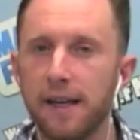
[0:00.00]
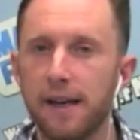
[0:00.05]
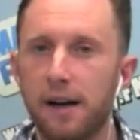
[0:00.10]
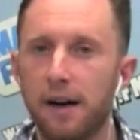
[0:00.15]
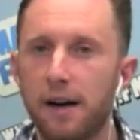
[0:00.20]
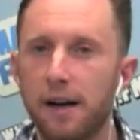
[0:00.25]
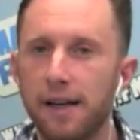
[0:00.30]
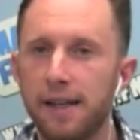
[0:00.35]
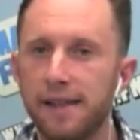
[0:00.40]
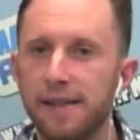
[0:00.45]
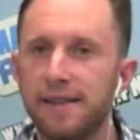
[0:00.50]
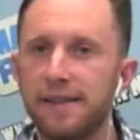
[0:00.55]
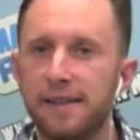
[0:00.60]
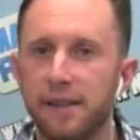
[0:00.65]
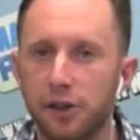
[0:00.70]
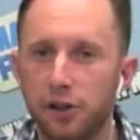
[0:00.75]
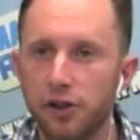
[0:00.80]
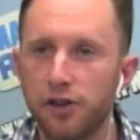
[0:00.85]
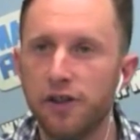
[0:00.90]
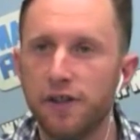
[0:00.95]
uh, is
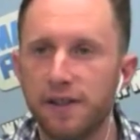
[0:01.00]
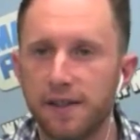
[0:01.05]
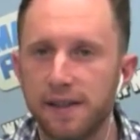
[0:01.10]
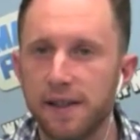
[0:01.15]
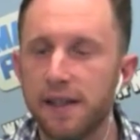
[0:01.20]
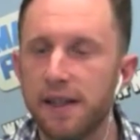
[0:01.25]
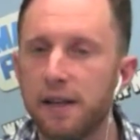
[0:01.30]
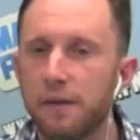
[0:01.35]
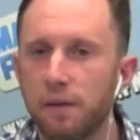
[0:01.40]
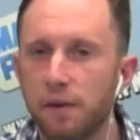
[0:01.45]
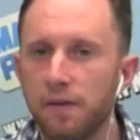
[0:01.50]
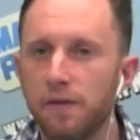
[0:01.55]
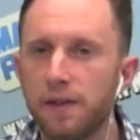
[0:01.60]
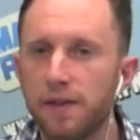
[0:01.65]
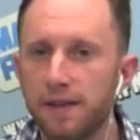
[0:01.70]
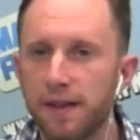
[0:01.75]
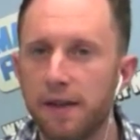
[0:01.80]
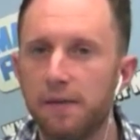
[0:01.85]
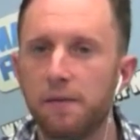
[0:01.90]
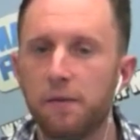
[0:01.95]
synergistic, even if
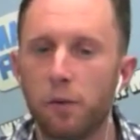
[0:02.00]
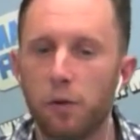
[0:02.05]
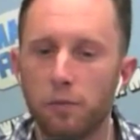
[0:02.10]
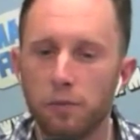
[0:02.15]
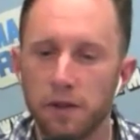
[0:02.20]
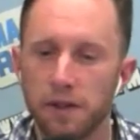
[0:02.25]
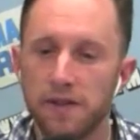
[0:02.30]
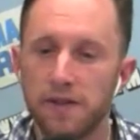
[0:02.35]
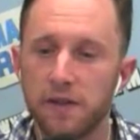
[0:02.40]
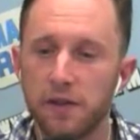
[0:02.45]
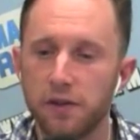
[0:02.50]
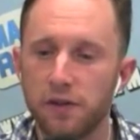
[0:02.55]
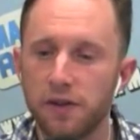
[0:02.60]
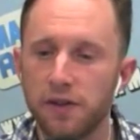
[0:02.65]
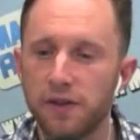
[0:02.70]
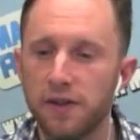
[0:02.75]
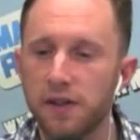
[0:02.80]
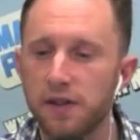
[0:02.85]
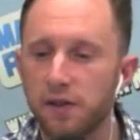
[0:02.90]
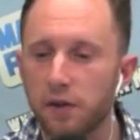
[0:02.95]
it's not formally
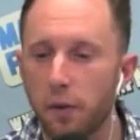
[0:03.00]
synergistic.